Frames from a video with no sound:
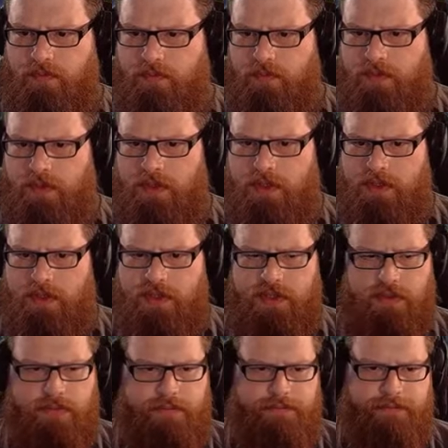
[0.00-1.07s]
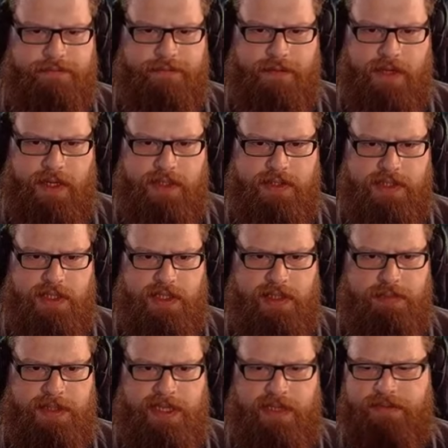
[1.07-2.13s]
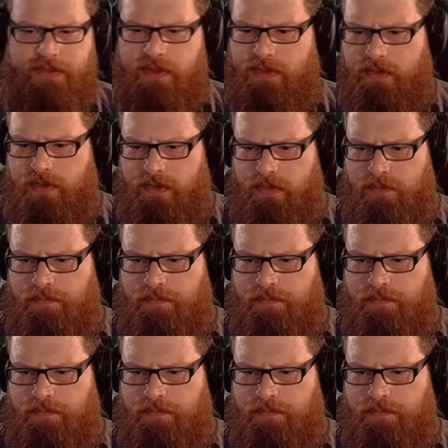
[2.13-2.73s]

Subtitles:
That's fine, just a little bit left to do.